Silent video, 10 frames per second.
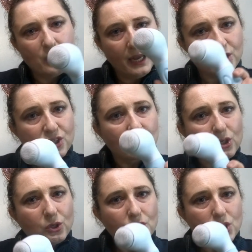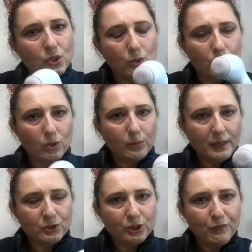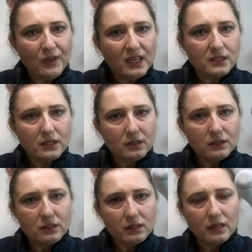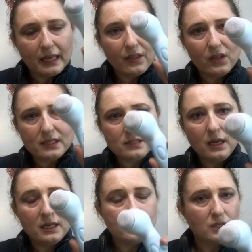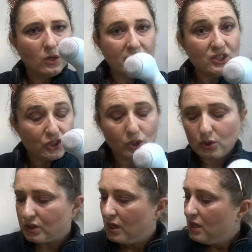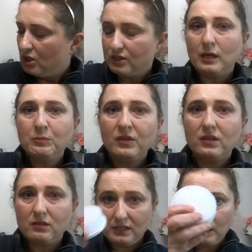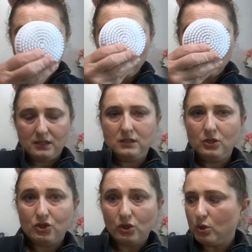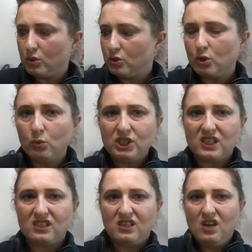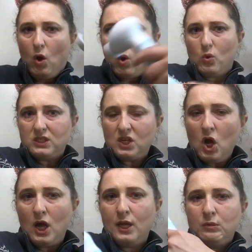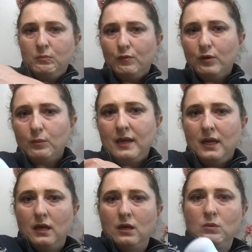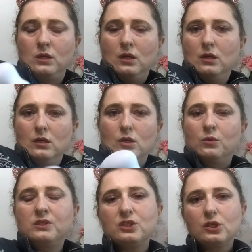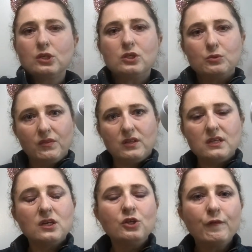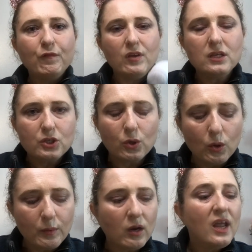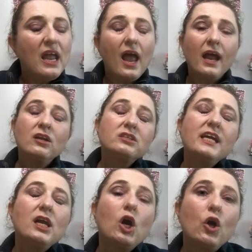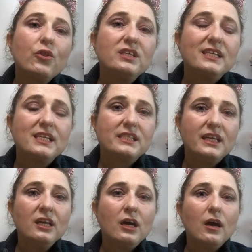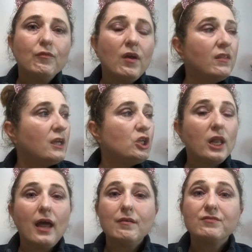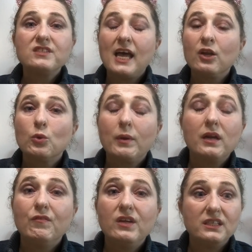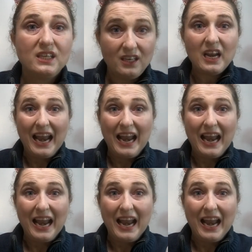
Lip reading: in circles, you go around your feet like this. And it's in circles. Same with this. Circles. Don't just hold it on. Move it around. Go in circles with this on your feet. You go around and it'll take all the dead skin off, and then you'll have sandal ready feet.